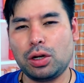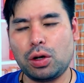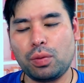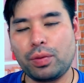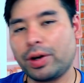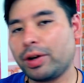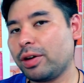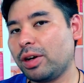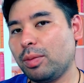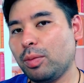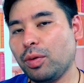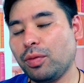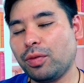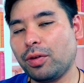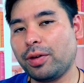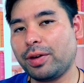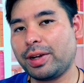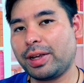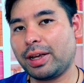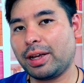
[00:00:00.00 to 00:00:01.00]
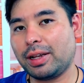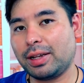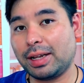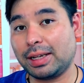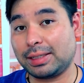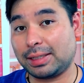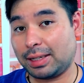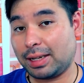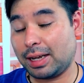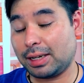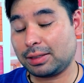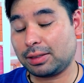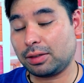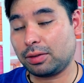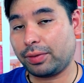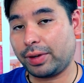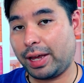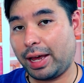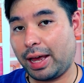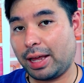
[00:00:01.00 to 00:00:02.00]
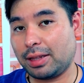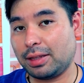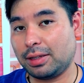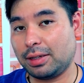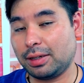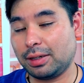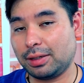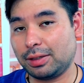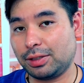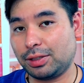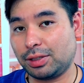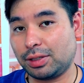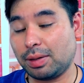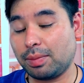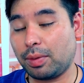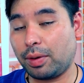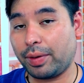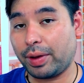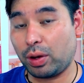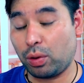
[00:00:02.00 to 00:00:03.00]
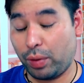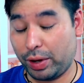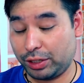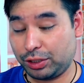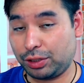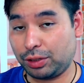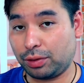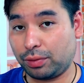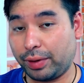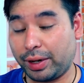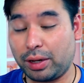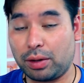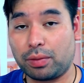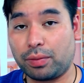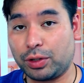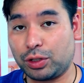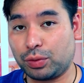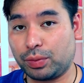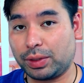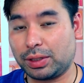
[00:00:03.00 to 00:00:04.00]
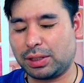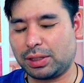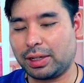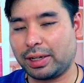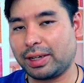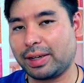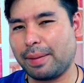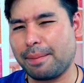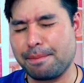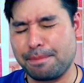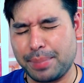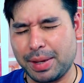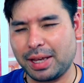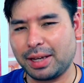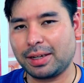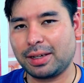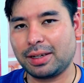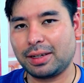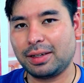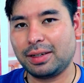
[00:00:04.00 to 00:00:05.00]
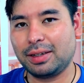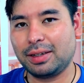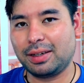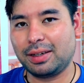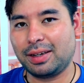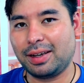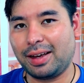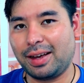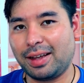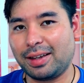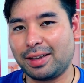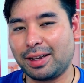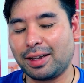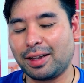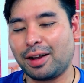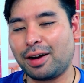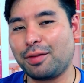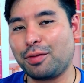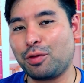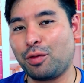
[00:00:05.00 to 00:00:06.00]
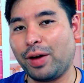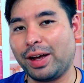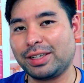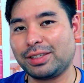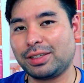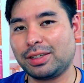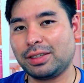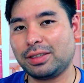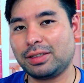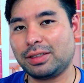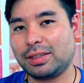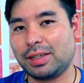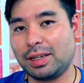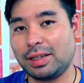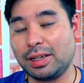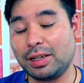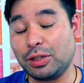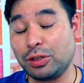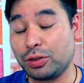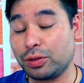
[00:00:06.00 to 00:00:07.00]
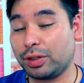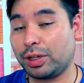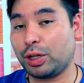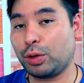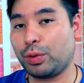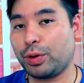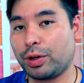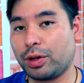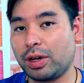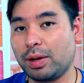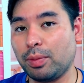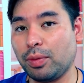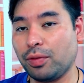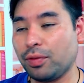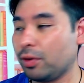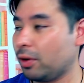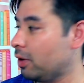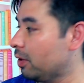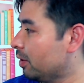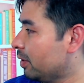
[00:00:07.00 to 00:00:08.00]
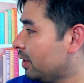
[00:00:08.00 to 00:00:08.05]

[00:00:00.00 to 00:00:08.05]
We're gonna move on. Yeah, last lesson we had the summary question, right? Which was like big and a lot of questions. And then today we're gonna move on.